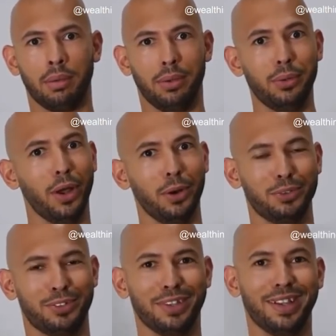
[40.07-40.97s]
Who
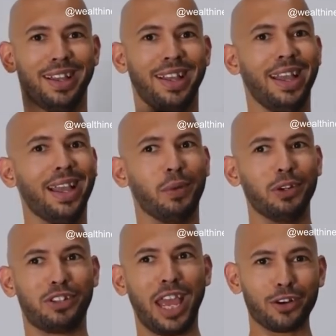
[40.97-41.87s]
knows? We
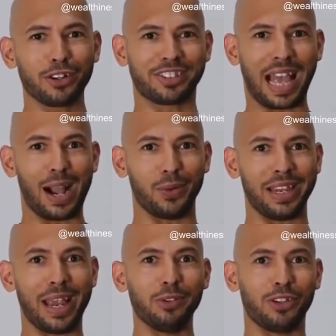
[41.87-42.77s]
should take her to
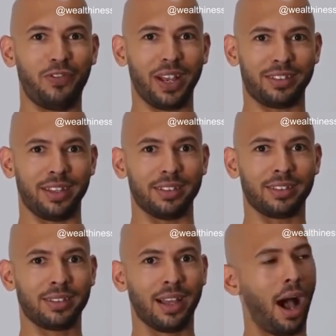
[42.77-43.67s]
Saudi and we should fix
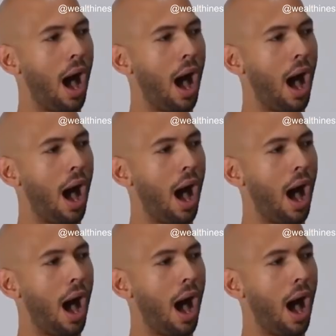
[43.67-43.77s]
this.